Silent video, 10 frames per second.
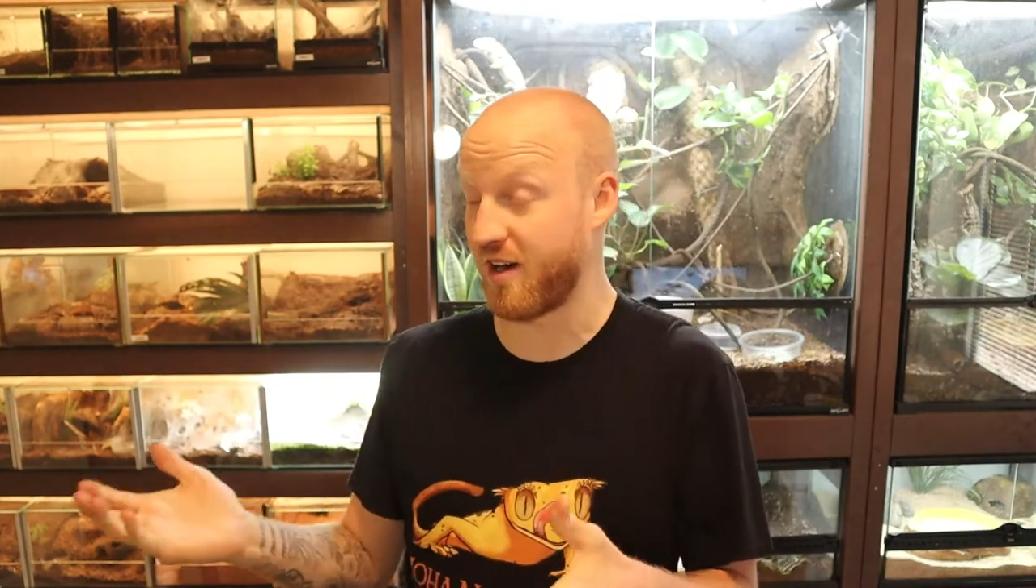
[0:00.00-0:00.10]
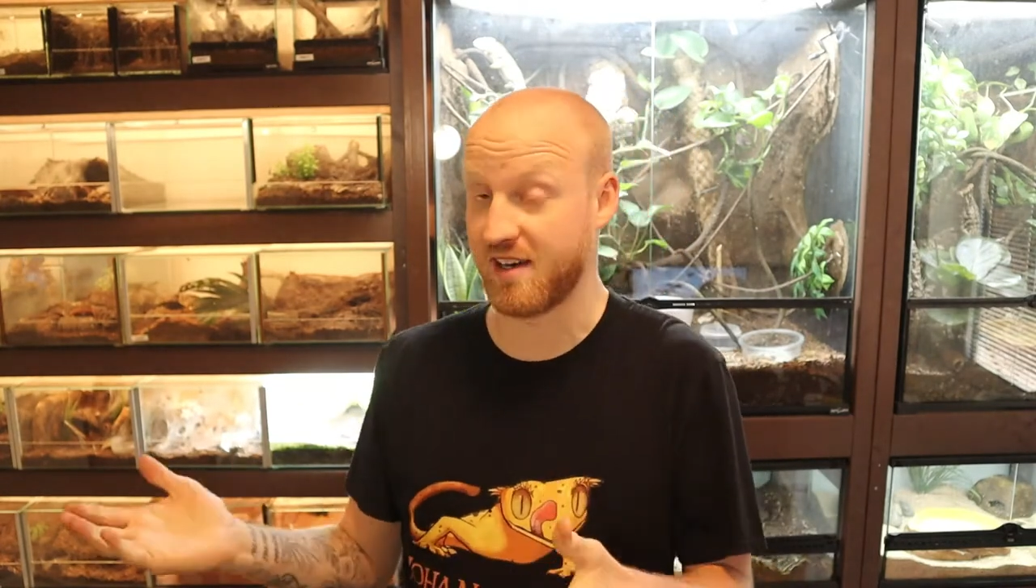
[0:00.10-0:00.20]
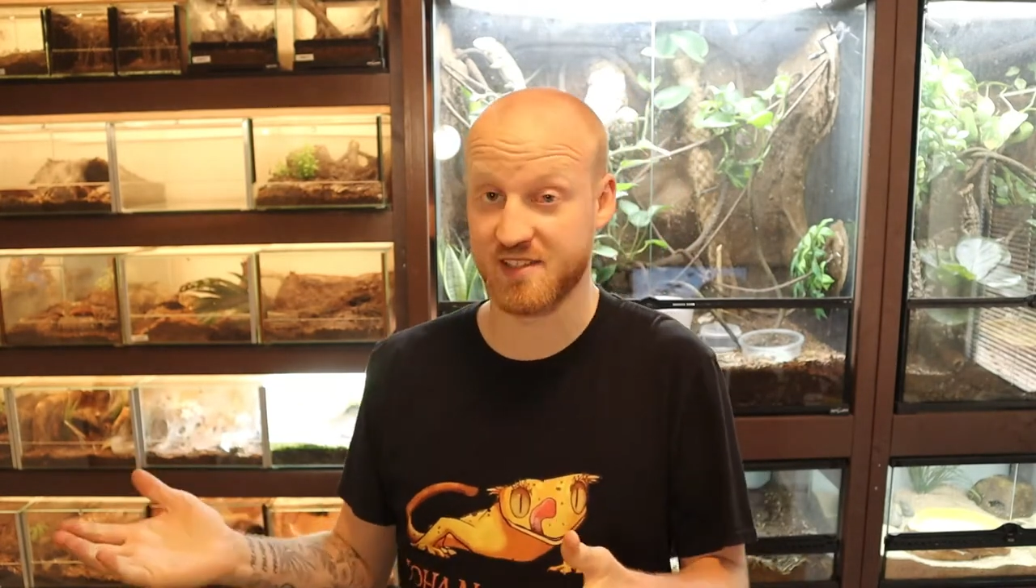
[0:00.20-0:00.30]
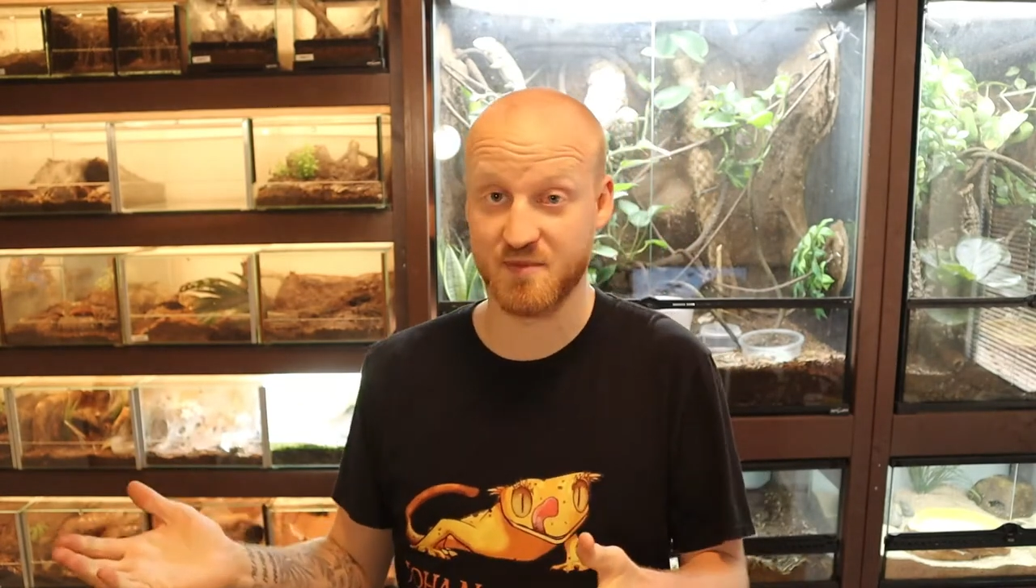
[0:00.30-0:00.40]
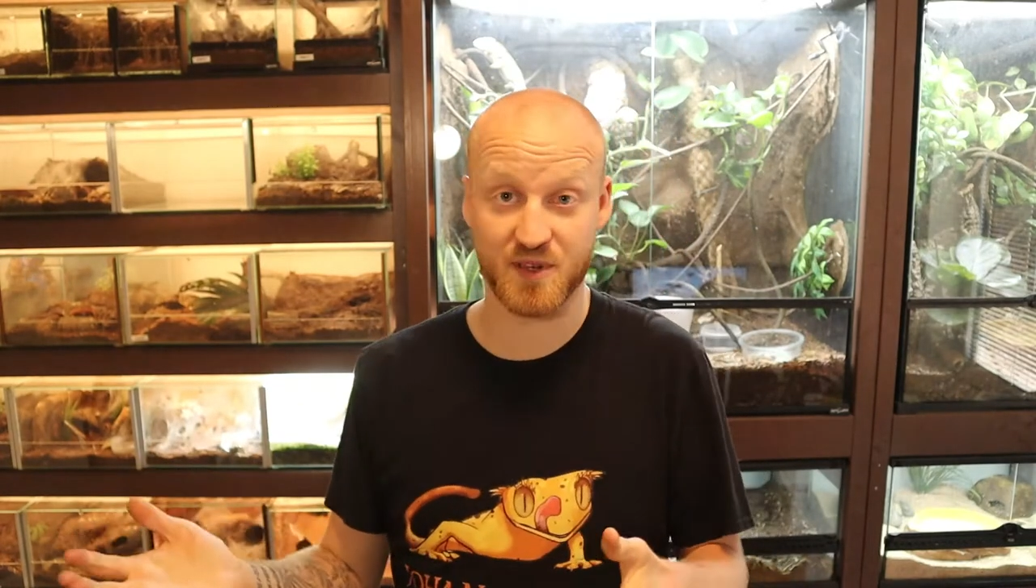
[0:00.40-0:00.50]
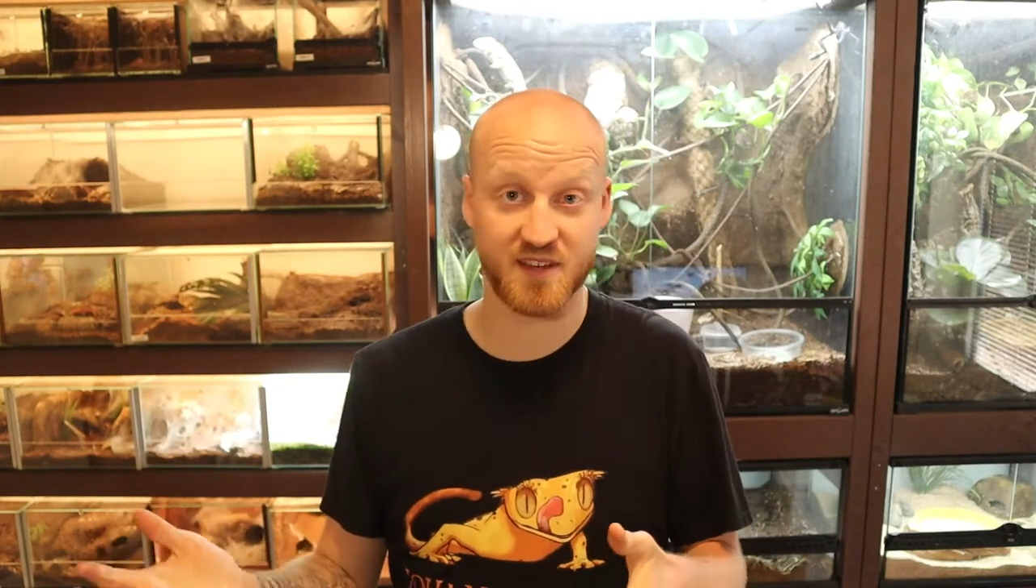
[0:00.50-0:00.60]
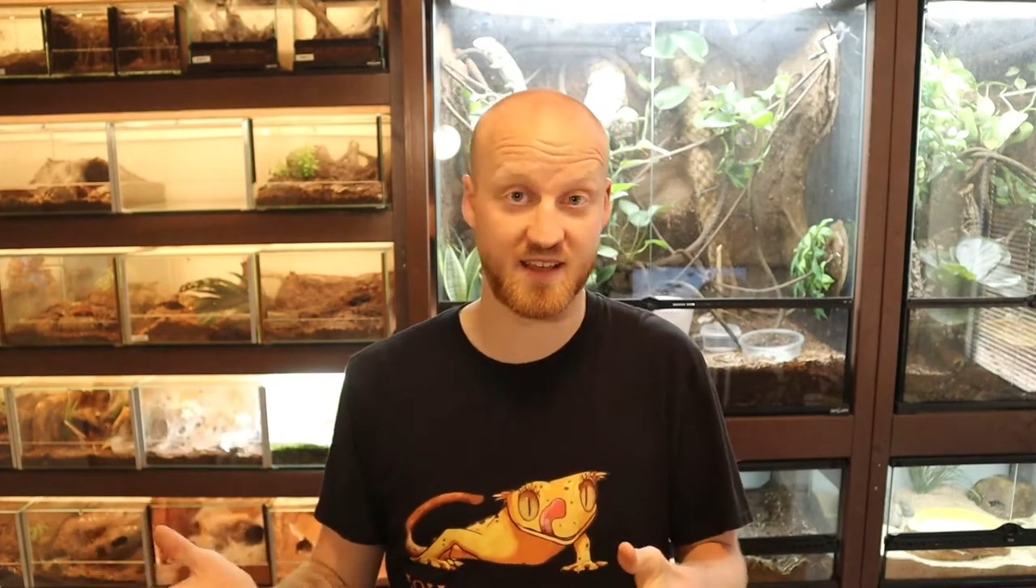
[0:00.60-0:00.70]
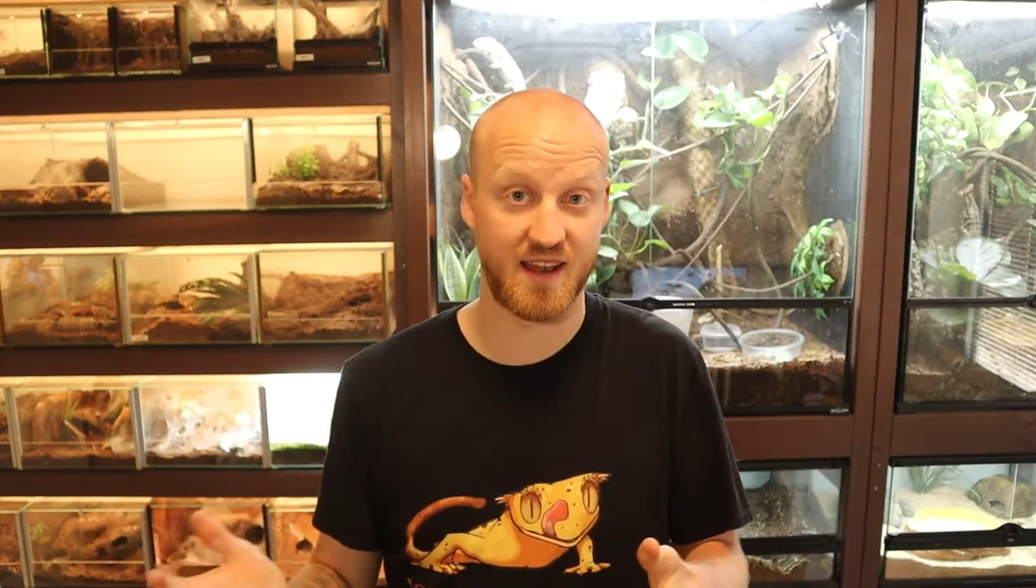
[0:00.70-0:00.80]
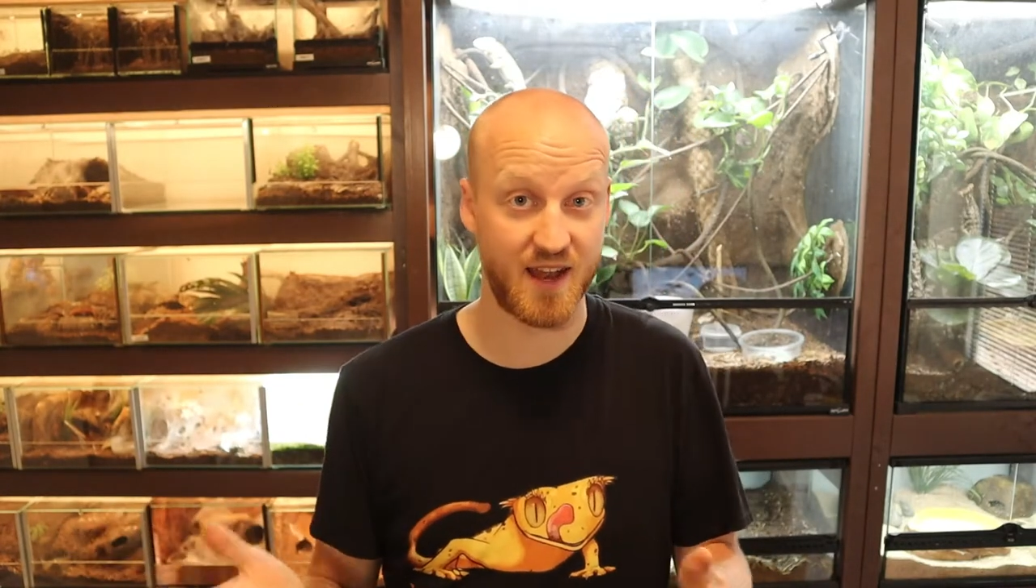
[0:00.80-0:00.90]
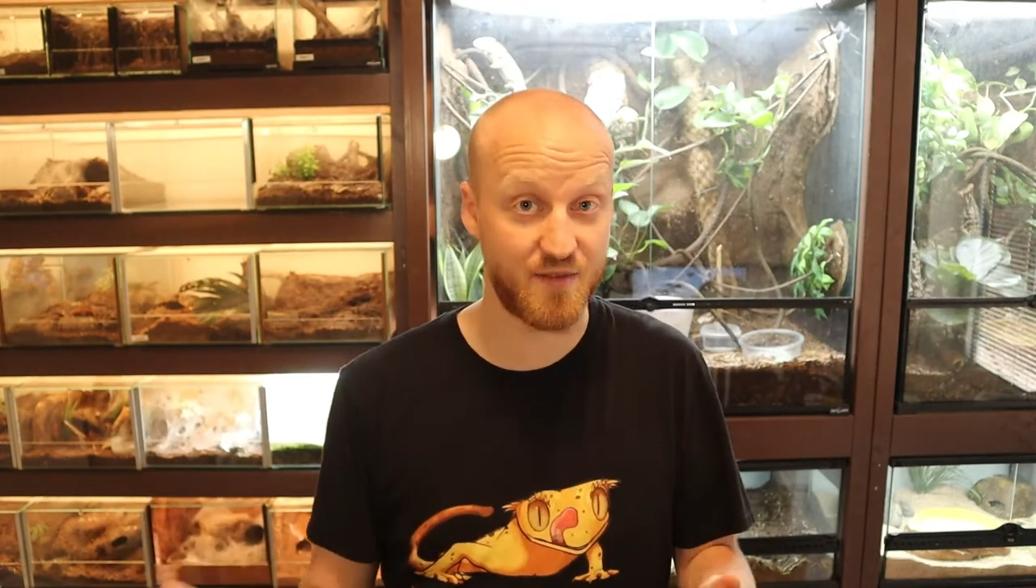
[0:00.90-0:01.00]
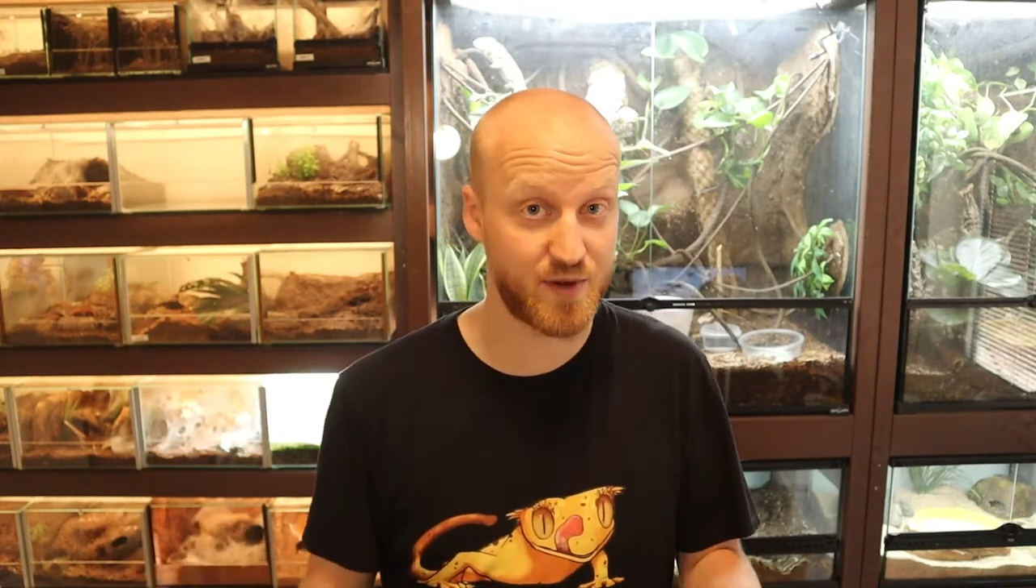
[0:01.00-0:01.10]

awesome because I love